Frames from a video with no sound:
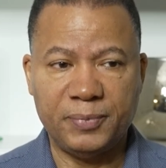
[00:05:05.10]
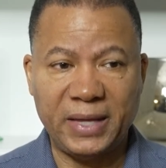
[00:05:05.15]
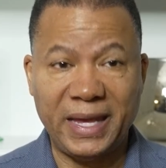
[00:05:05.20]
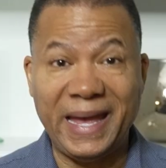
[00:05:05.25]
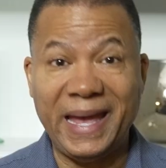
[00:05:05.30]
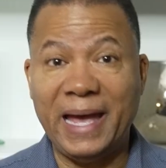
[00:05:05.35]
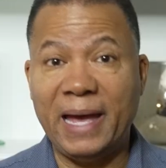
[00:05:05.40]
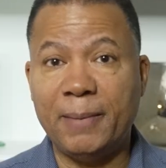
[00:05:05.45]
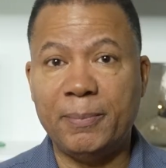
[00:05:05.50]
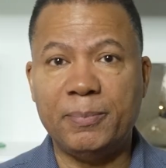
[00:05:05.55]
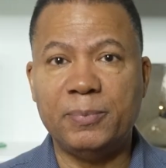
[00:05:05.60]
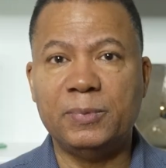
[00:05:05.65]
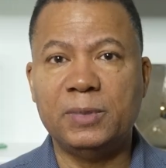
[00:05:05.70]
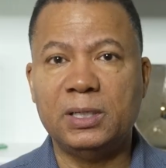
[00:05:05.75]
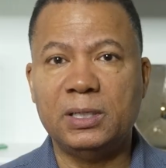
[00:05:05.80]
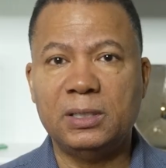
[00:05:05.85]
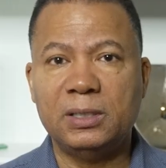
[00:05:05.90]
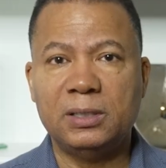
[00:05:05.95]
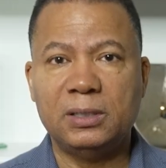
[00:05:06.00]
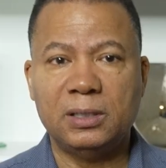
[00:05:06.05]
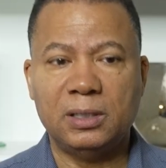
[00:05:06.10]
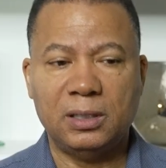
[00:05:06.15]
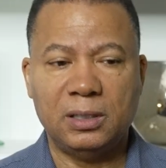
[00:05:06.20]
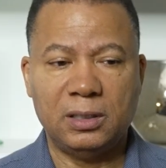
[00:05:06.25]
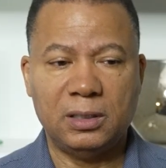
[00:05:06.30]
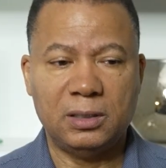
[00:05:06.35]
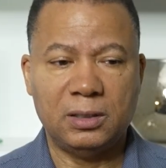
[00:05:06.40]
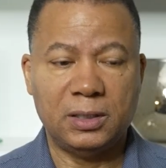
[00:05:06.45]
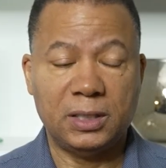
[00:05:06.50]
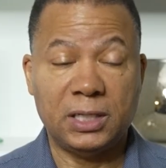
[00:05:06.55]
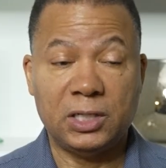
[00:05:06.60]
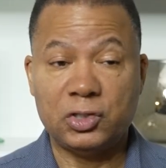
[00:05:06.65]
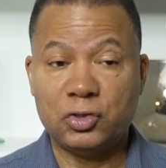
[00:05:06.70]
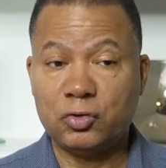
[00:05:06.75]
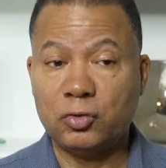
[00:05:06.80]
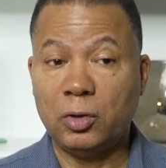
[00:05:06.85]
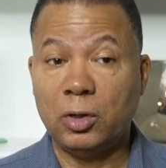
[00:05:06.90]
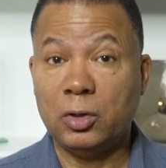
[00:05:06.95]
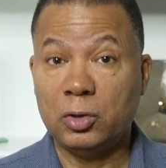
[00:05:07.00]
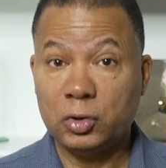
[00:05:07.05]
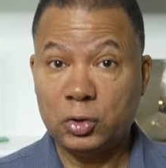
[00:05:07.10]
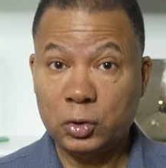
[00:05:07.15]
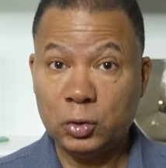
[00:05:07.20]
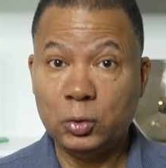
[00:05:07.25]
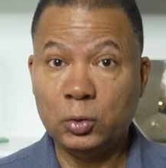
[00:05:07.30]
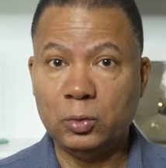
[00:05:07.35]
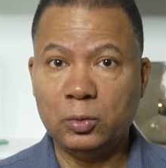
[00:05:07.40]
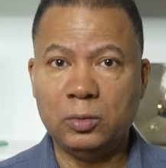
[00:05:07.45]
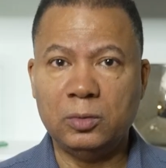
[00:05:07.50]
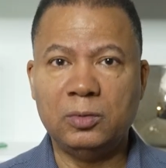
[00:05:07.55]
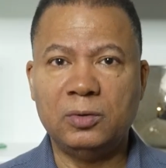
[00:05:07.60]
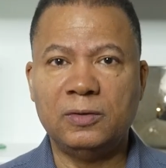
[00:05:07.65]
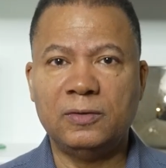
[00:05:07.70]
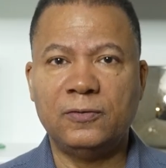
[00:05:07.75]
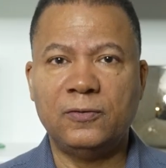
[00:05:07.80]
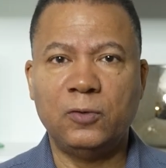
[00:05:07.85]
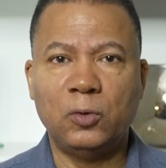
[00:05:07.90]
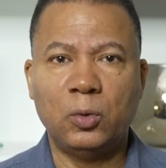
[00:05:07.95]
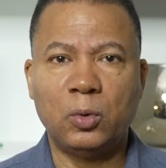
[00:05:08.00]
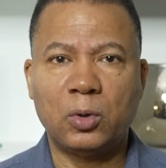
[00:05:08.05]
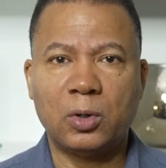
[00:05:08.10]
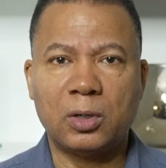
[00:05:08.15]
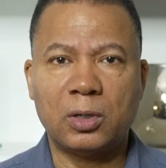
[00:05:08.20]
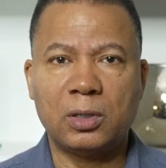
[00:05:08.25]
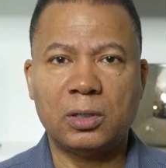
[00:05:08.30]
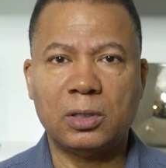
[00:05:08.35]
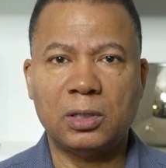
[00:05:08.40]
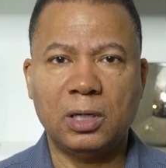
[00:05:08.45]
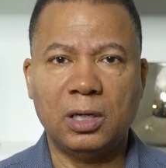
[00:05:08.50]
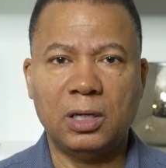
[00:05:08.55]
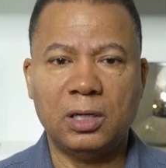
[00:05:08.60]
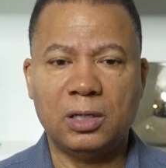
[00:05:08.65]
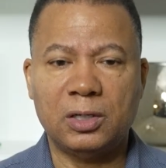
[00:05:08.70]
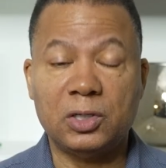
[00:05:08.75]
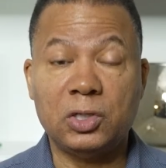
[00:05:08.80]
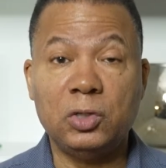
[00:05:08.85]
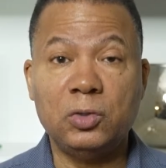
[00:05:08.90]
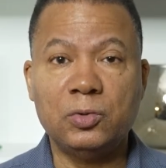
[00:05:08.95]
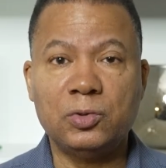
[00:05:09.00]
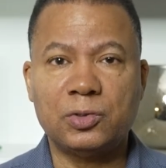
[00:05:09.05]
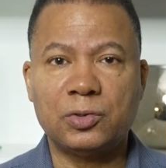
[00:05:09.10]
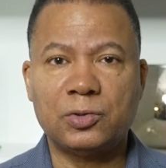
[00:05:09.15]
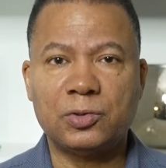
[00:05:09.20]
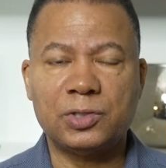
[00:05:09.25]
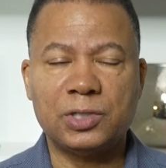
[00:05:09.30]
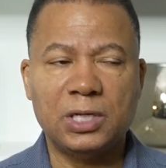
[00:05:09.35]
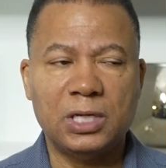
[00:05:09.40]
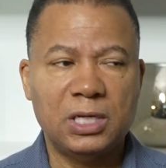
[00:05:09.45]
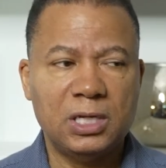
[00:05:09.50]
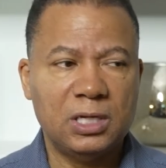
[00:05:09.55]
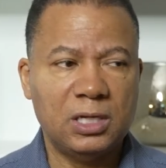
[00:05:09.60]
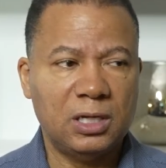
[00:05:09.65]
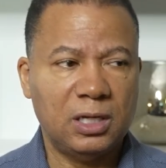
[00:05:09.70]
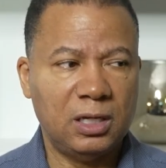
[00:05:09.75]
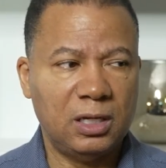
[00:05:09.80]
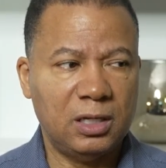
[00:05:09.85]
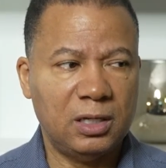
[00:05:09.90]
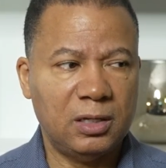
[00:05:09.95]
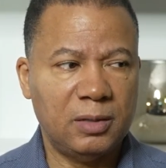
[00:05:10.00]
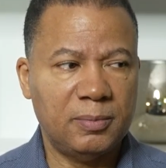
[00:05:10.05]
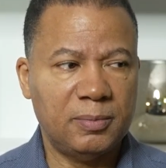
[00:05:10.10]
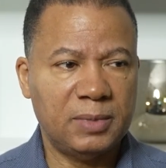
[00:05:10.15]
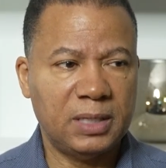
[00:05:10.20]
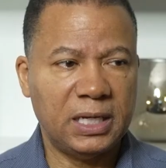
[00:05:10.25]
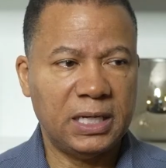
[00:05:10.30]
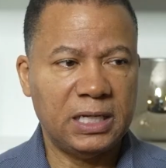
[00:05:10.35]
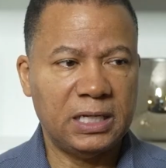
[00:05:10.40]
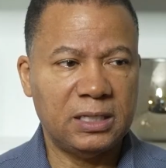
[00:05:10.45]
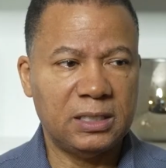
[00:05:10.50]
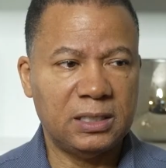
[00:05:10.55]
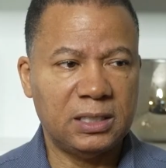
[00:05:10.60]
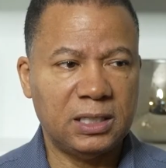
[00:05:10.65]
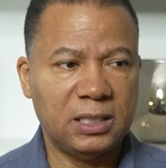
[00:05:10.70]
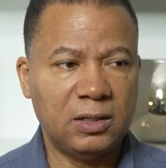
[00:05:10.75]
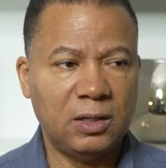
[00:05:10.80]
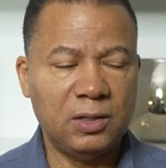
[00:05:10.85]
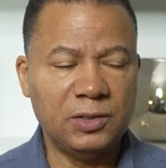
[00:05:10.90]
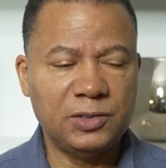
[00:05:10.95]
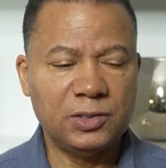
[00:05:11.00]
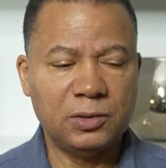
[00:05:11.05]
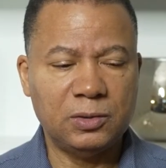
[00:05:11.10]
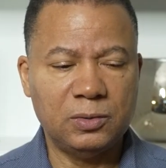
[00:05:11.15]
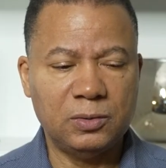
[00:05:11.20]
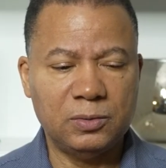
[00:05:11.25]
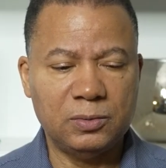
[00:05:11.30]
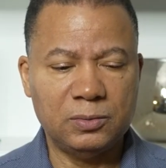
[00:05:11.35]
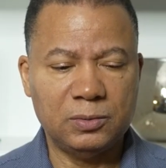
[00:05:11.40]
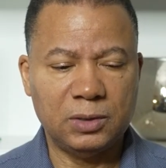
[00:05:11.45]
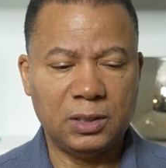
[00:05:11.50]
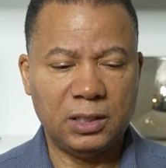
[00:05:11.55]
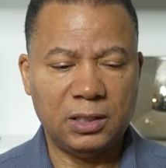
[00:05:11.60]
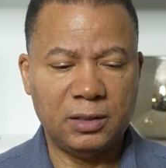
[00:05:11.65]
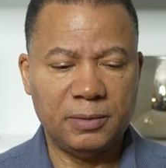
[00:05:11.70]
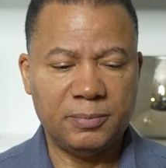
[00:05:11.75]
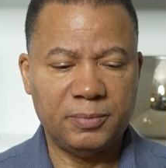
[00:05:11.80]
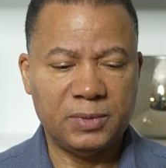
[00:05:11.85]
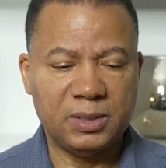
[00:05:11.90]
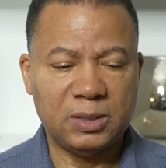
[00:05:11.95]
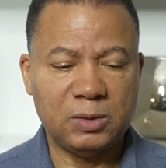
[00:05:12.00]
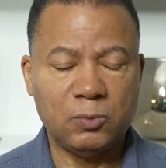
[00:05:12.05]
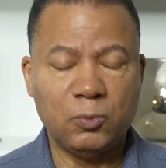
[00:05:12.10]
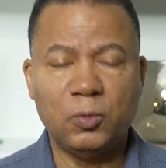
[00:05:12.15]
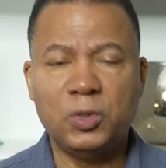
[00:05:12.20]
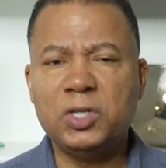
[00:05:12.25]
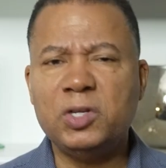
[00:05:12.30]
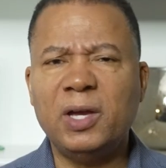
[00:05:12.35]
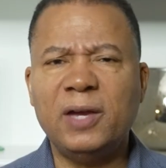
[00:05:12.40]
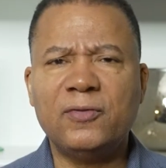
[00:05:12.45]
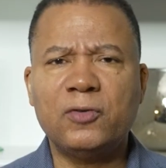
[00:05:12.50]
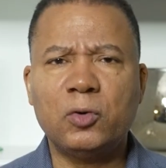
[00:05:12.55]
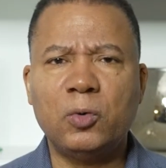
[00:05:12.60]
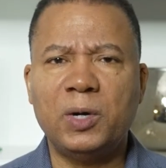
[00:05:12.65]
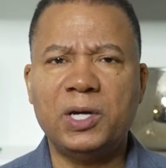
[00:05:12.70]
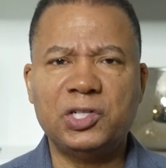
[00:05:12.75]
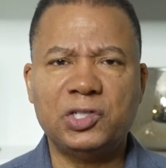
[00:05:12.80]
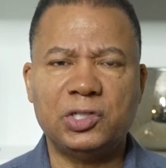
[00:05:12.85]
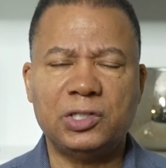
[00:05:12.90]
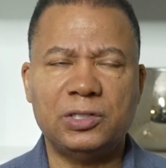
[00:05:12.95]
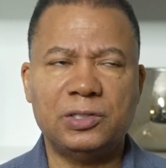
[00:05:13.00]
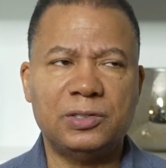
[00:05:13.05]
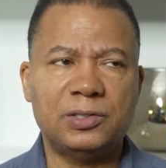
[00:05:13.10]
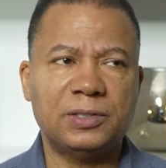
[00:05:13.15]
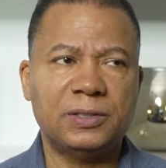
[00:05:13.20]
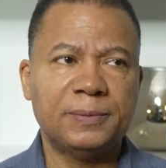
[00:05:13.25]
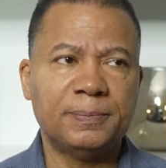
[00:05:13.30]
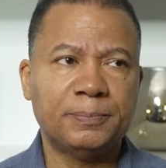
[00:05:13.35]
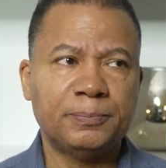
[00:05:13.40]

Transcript: app and a strong tool for users. And also, when you have questions,